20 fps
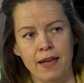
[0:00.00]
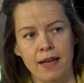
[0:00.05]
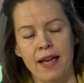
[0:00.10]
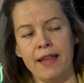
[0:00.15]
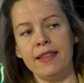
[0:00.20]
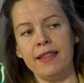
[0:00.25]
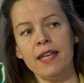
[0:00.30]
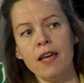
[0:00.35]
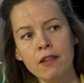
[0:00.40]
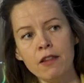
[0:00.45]

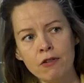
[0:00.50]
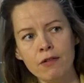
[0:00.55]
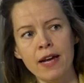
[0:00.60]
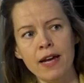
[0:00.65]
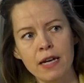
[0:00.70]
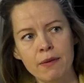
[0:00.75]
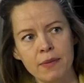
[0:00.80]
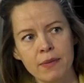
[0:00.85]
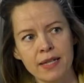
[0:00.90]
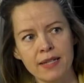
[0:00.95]
And the other
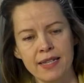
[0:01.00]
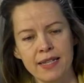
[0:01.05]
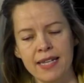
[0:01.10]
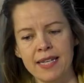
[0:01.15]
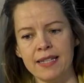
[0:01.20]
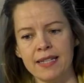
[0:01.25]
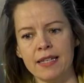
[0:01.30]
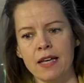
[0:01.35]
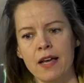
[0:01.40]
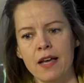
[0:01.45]
element
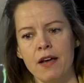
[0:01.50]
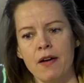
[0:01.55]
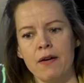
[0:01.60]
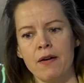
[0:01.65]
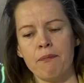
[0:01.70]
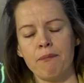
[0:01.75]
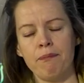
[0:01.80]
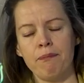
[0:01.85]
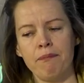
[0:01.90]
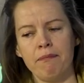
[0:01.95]
is
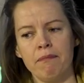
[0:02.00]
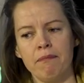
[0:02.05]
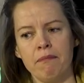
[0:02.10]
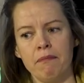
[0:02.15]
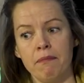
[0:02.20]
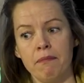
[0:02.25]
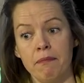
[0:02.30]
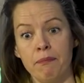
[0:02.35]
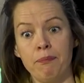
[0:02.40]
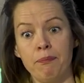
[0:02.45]

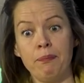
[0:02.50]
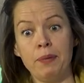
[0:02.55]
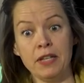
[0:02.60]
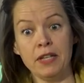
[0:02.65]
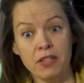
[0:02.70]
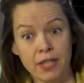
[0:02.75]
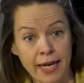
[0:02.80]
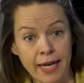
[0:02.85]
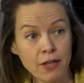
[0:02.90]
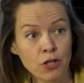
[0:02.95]

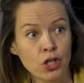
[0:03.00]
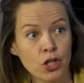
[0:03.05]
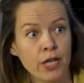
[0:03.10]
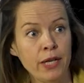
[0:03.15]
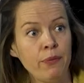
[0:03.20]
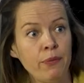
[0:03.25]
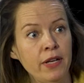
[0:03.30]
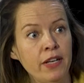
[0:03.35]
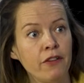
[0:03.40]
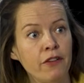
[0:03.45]

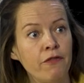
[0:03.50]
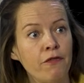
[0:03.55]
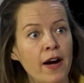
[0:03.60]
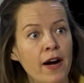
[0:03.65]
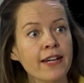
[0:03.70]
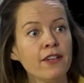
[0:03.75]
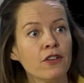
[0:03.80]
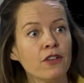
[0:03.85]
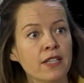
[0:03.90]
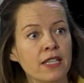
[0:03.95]
potentially we could
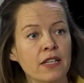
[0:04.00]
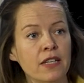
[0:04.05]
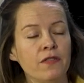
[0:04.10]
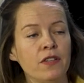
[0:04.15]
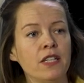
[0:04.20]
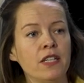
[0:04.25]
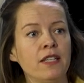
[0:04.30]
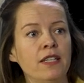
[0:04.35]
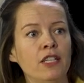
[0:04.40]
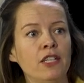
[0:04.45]
find
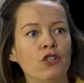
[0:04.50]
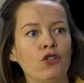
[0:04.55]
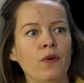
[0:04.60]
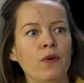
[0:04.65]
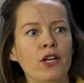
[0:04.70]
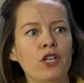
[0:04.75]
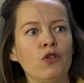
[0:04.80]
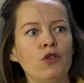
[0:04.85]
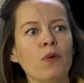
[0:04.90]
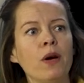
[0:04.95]
ourselves in a
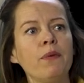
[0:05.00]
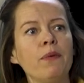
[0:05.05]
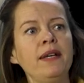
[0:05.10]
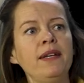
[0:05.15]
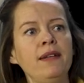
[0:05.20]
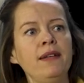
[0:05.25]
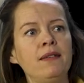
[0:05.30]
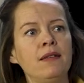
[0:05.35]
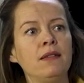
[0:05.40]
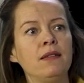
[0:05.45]
situation where we
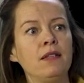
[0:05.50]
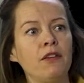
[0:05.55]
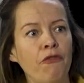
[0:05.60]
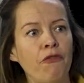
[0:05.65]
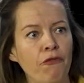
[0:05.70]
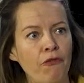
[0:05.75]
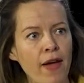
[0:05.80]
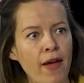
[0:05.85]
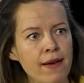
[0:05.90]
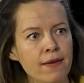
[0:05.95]
need to
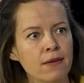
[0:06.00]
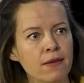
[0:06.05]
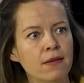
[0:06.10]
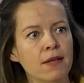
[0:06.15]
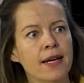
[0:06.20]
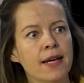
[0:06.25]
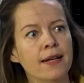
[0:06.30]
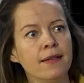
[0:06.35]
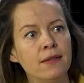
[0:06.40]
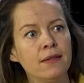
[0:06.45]
defend
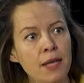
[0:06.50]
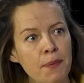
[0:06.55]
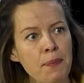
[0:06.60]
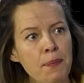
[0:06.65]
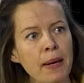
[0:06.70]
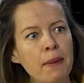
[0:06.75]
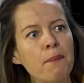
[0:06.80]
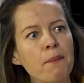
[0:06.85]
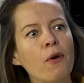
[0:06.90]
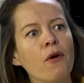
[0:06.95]

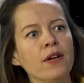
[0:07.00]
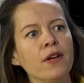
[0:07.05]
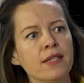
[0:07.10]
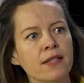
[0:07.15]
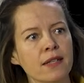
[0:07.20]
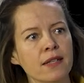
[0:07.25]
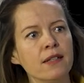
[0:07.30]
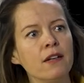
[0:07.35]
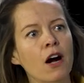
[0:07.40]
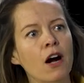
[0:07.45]
tipping
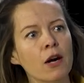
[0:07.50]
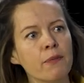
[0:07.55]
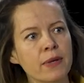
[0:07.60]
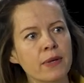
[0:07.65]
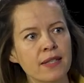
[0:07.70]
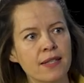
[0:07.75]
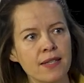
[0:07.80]
points and carbon